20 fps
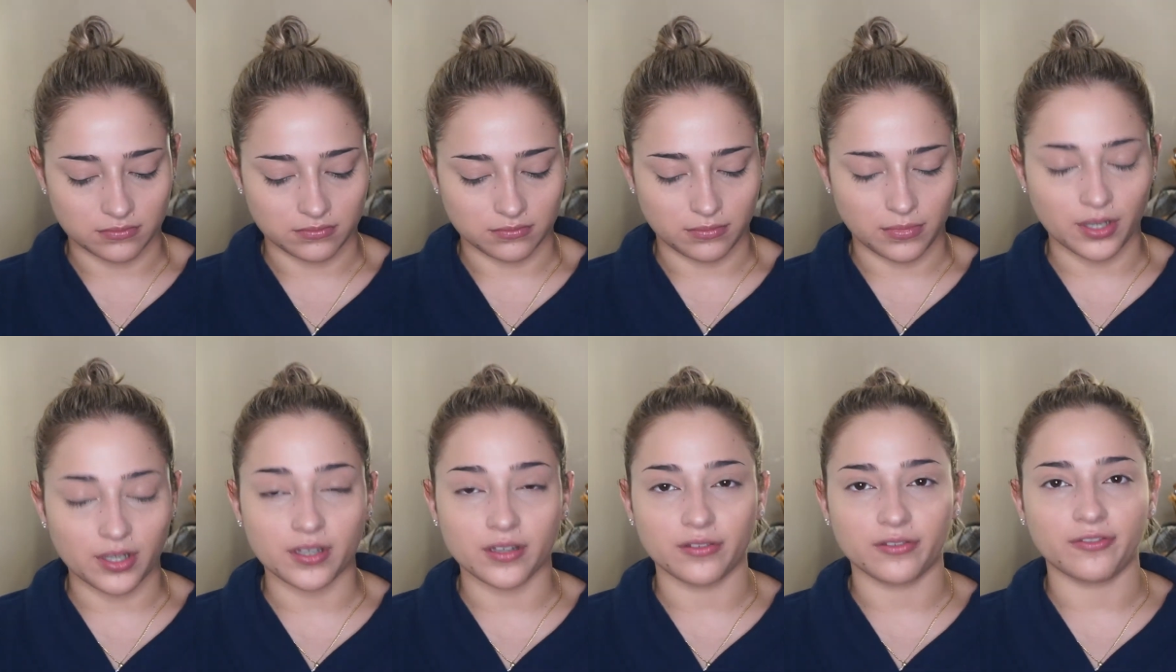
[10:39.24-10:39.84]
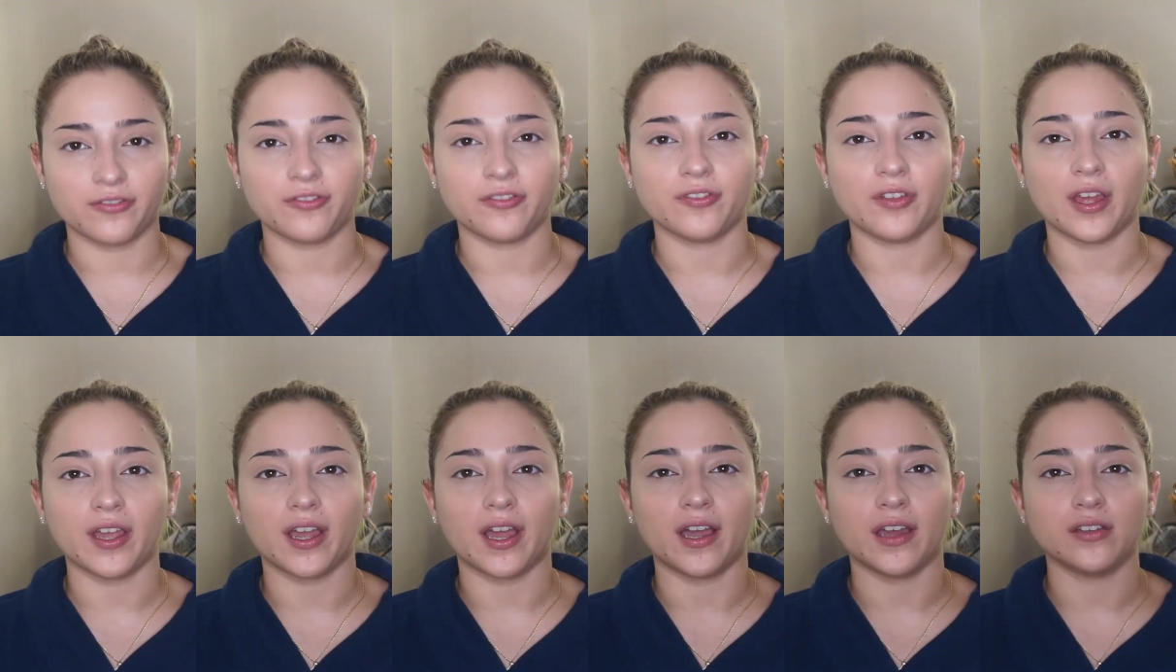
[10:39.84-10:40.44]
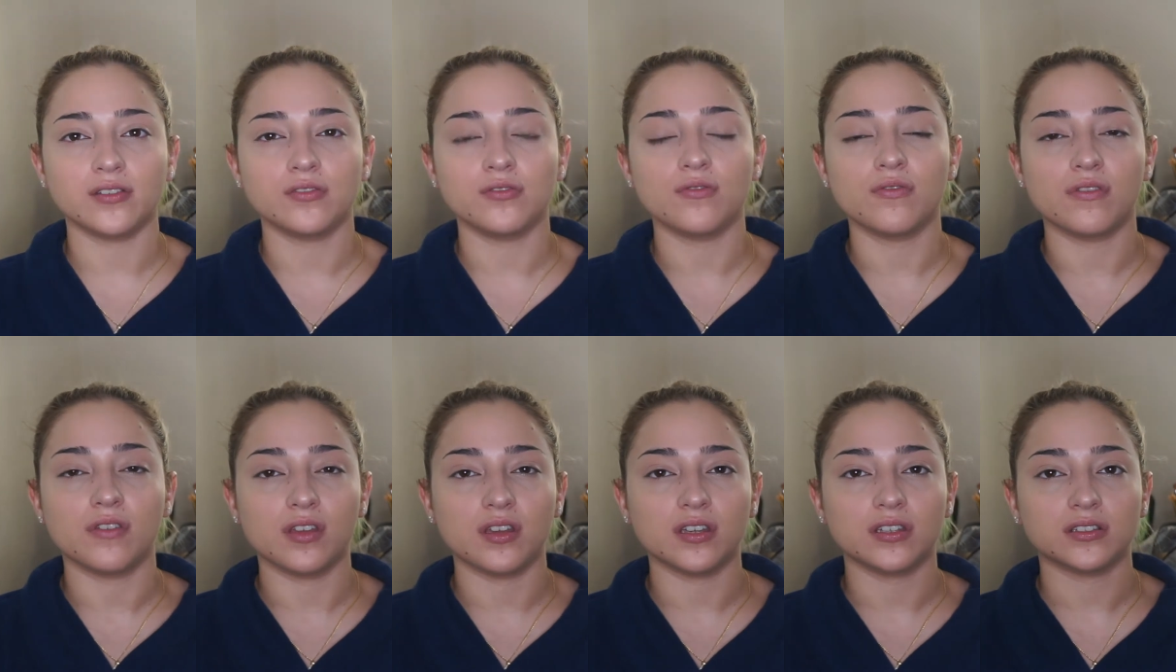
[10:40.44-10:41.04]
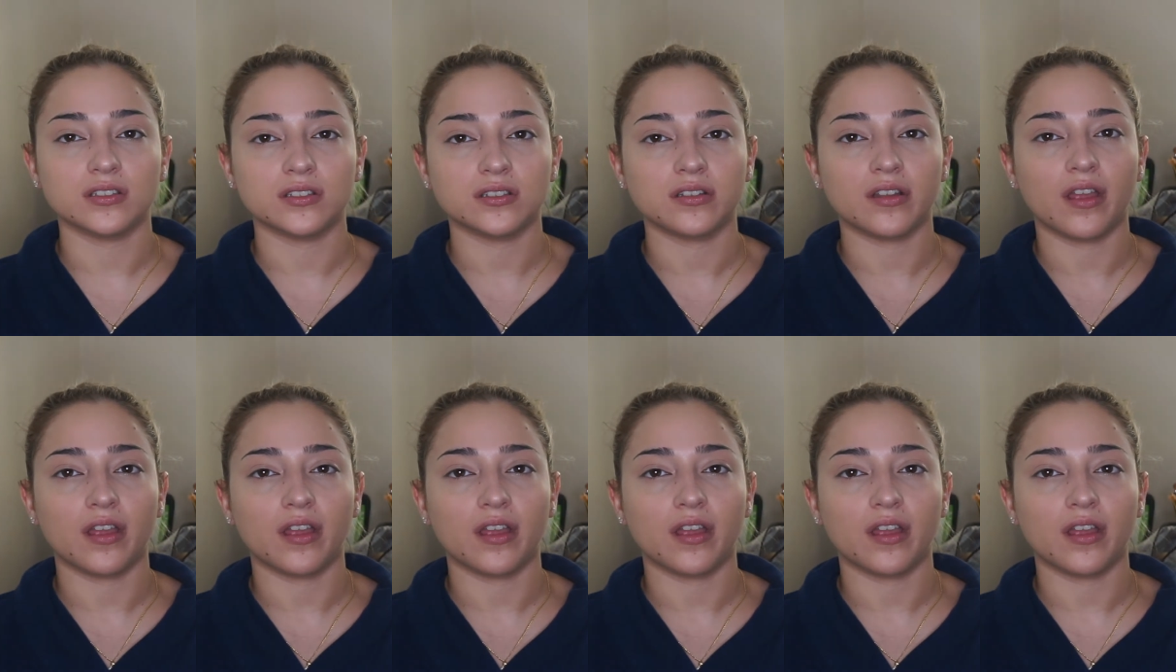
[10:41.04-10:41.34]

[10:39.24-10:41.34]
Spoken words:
But if like I do this,